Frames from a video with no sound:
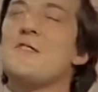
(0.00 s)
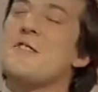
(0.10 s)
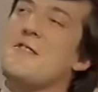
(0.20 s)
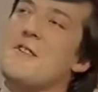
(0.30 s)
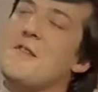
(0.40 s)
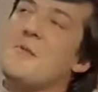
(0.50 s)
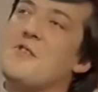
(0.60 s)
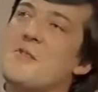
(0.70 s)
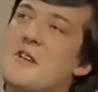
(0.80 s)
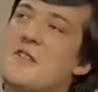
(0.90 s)
You know the famous
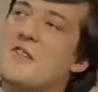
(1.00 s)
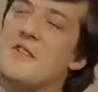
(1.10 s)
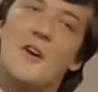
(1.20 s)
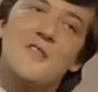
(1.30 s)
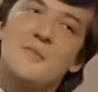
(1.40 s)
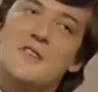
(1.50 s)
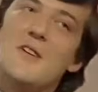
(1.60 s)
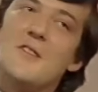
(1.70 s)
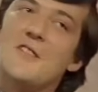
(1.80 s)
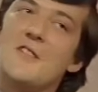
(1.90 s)
story about Dustin Hoffman and
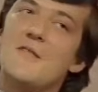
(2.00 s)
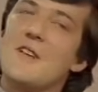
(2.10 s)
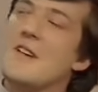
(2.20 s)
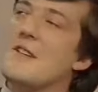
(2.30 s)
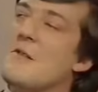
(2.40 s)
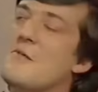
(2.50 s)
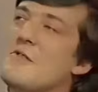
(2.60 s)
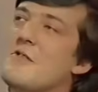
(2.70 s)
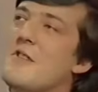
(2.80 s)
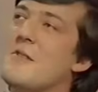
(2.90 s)
Laurence Olivier? You
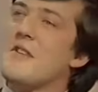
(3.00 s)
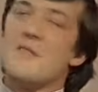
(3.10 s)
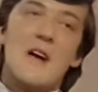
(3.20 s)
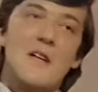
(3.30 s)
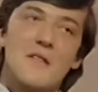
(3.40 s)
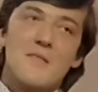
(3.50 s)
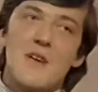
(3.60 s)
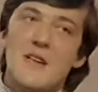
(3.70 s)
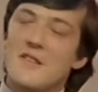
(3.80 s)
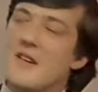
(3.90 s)
know they made The Marathon Man.